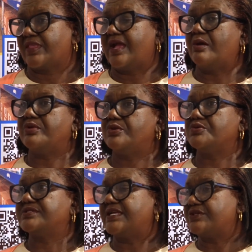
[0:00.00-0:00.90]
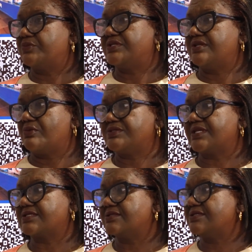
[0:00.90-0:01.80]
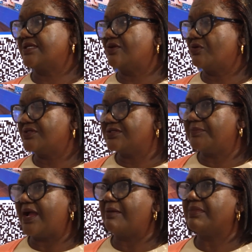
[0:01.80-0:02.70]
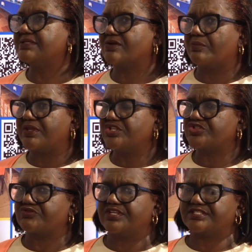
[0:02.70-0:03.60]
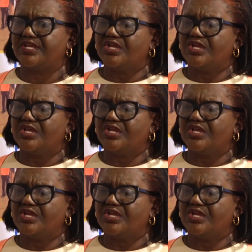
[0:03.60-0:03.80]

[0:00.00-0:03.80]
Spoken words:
And we use that within our sectors and our departments, our ministries,